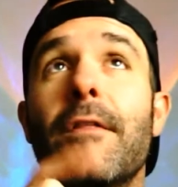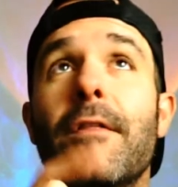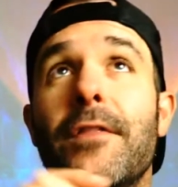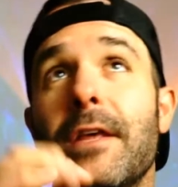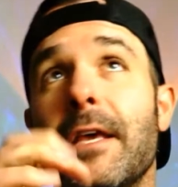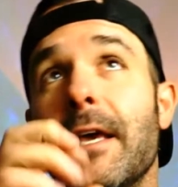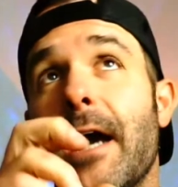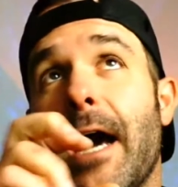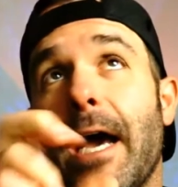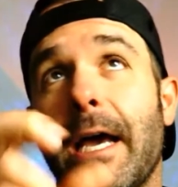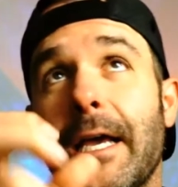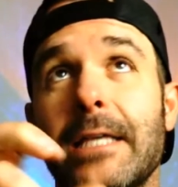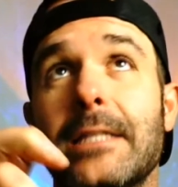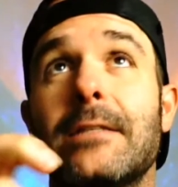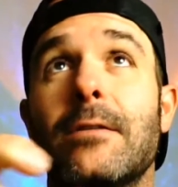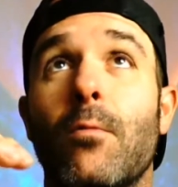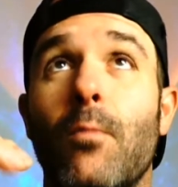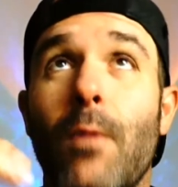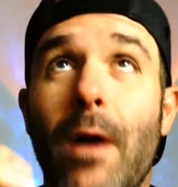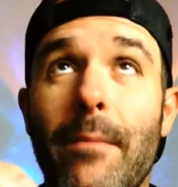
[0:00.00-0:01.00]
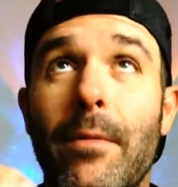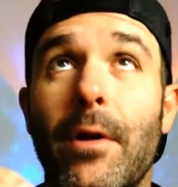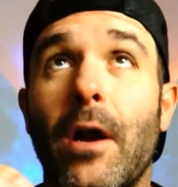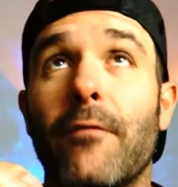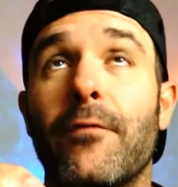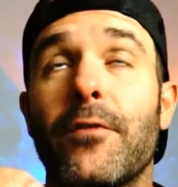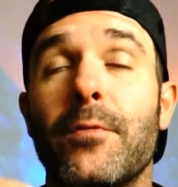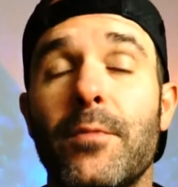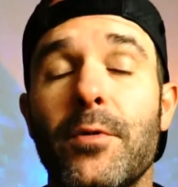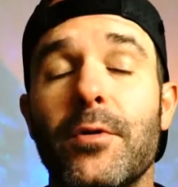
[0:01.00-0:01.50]
I guess the webinar
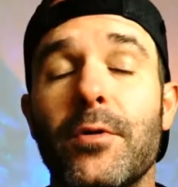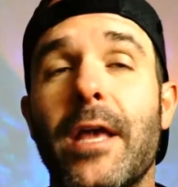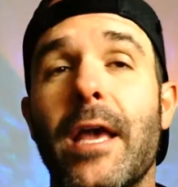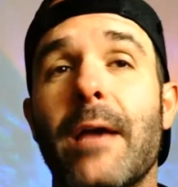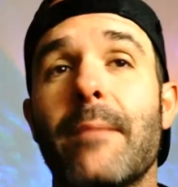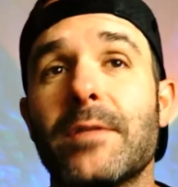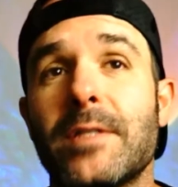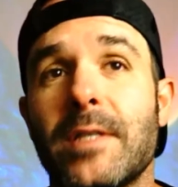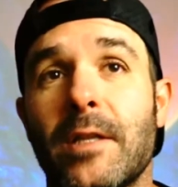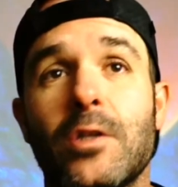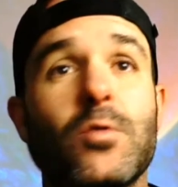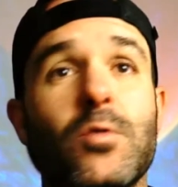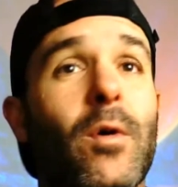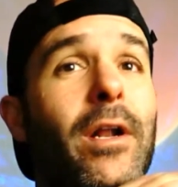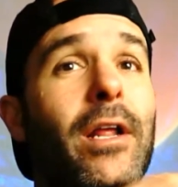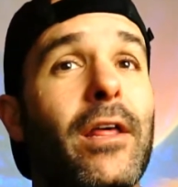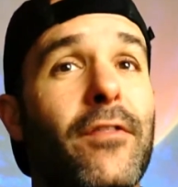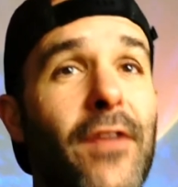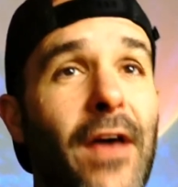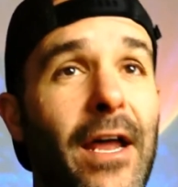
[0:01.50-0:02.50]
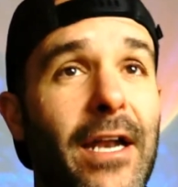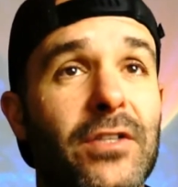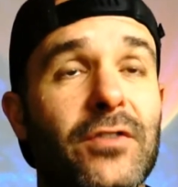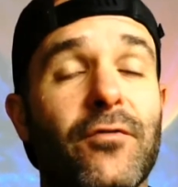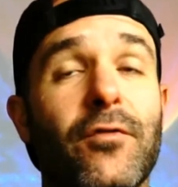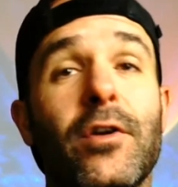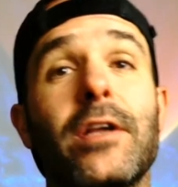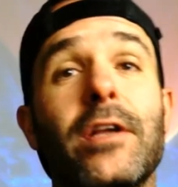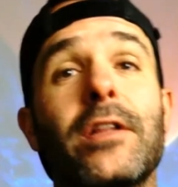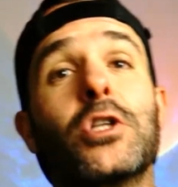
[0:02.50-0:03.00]
for the boot camp is on the 20th. That is
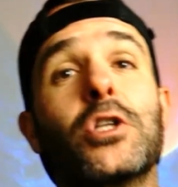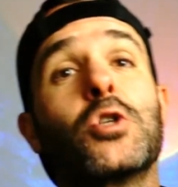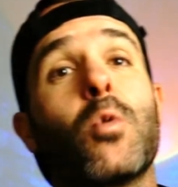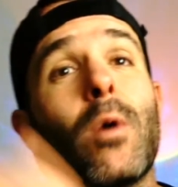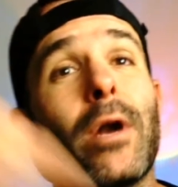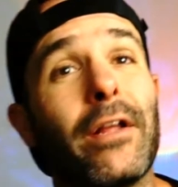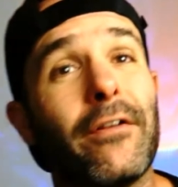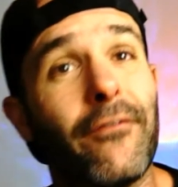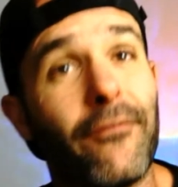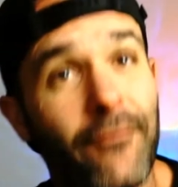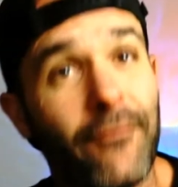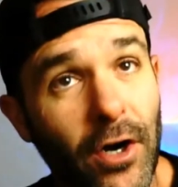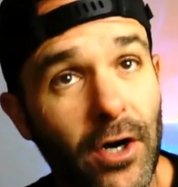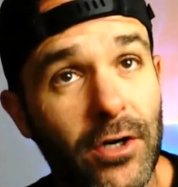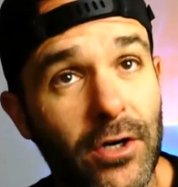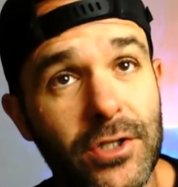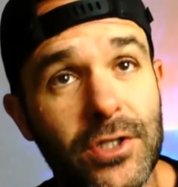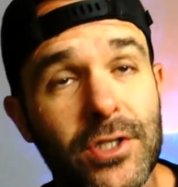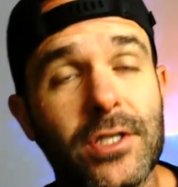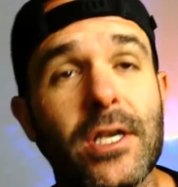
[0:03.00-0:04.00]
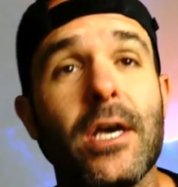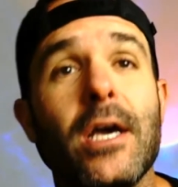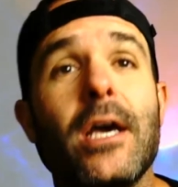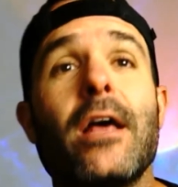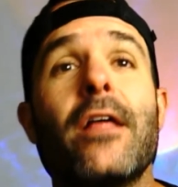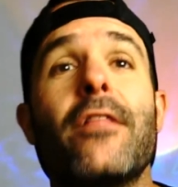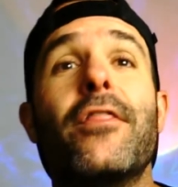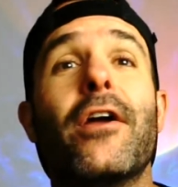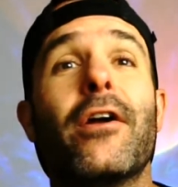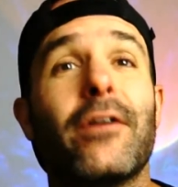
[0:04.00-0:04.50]
free. The 21st,
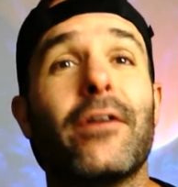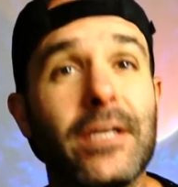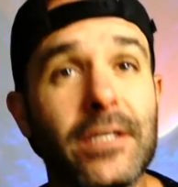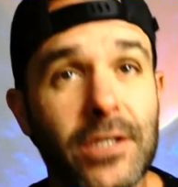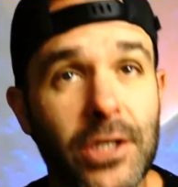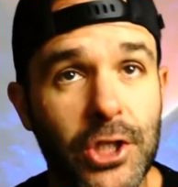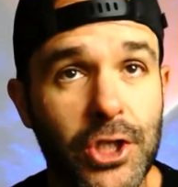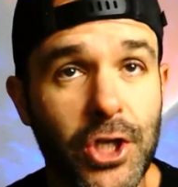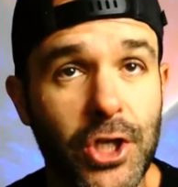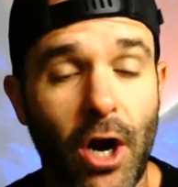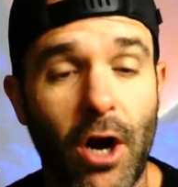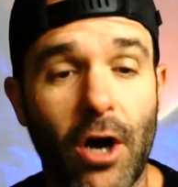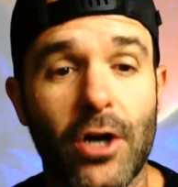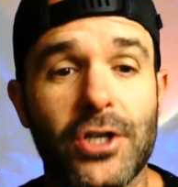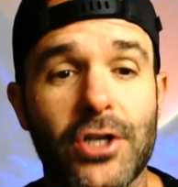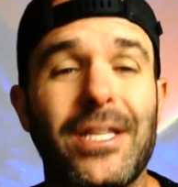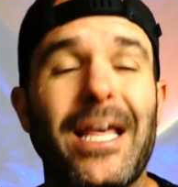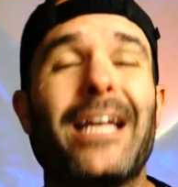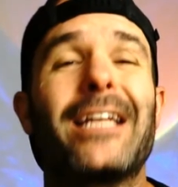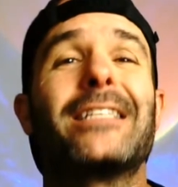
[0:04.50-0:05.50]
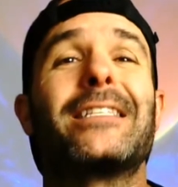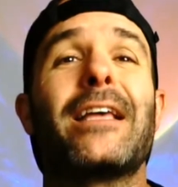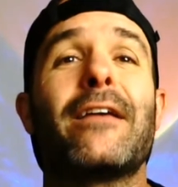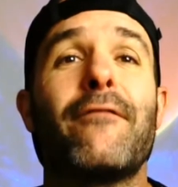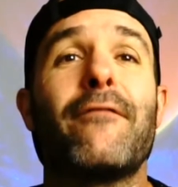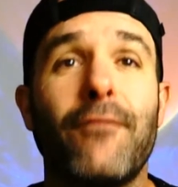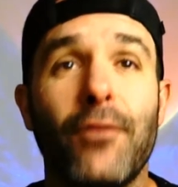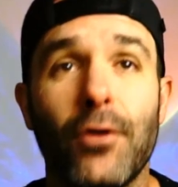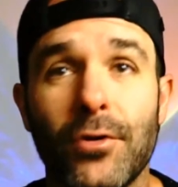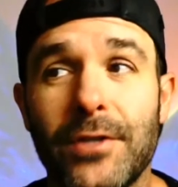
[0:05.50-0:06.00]
there is a charge. That is a
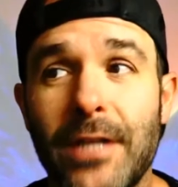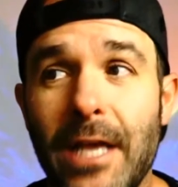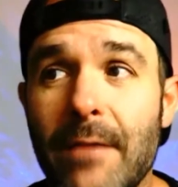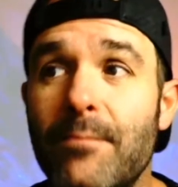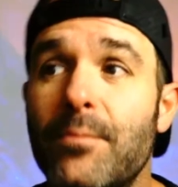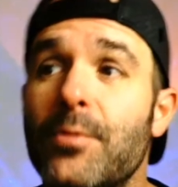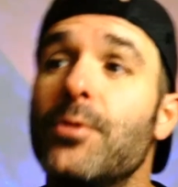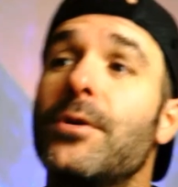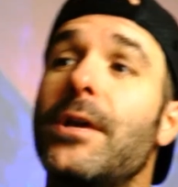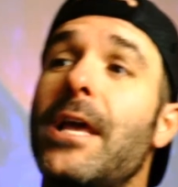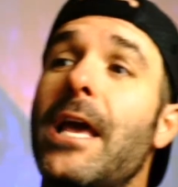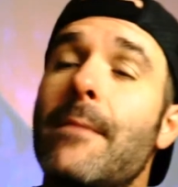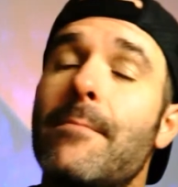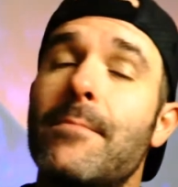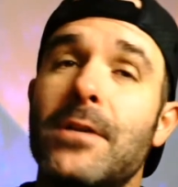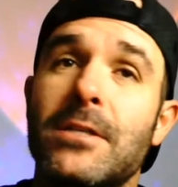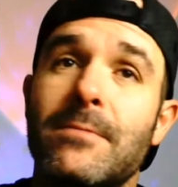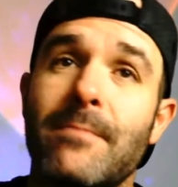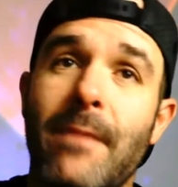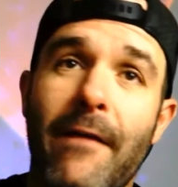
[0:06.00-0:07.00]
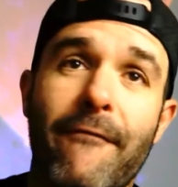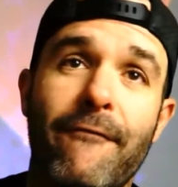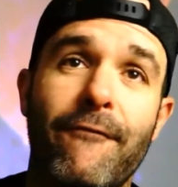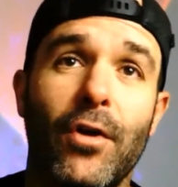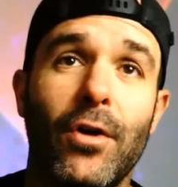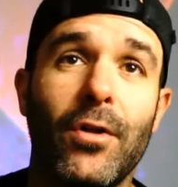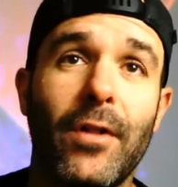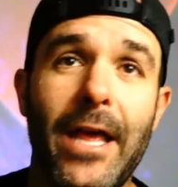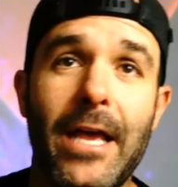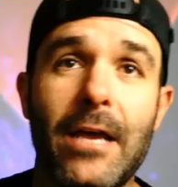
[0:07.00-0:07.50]
full day boot camp. It is my
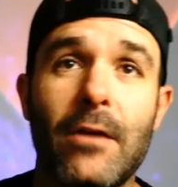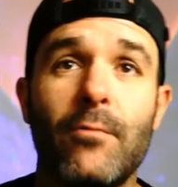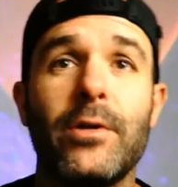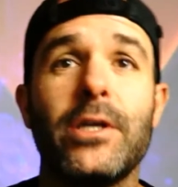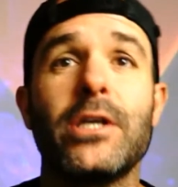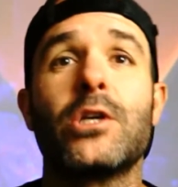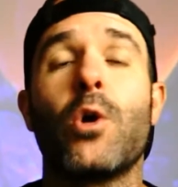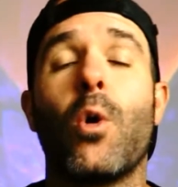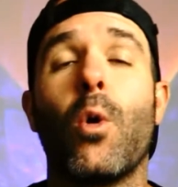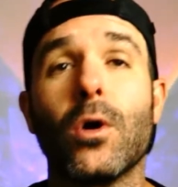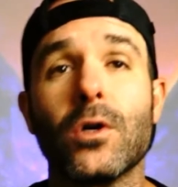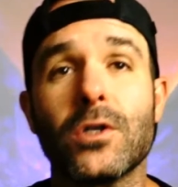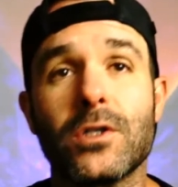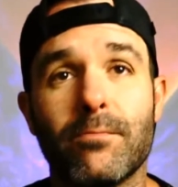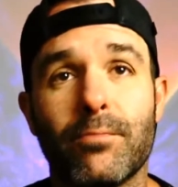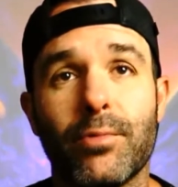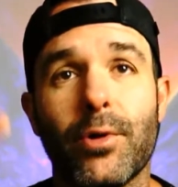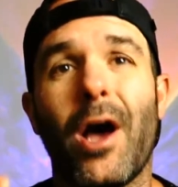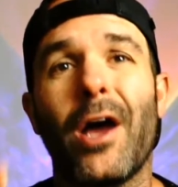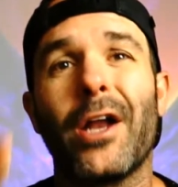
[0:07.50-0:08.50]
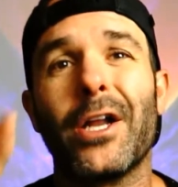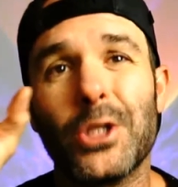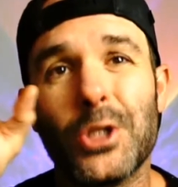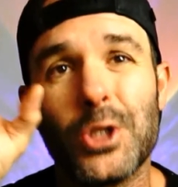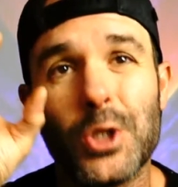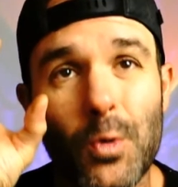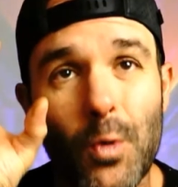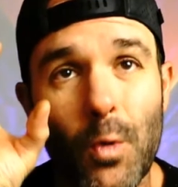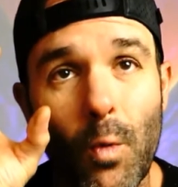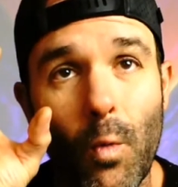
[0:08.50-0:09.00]
full 8-week course brought
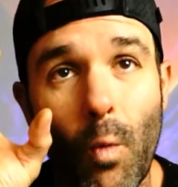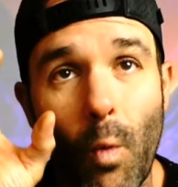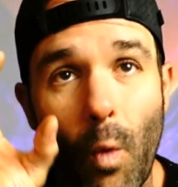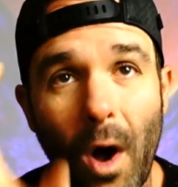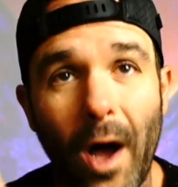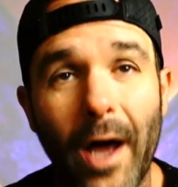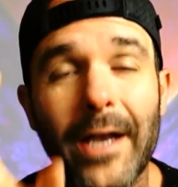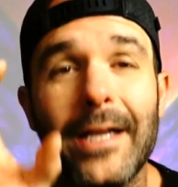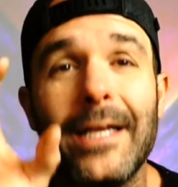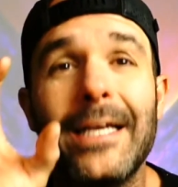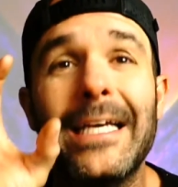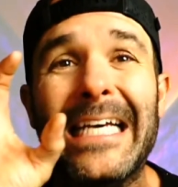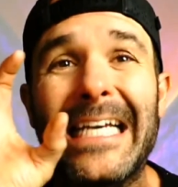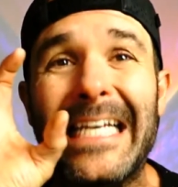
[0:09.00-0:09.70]
into one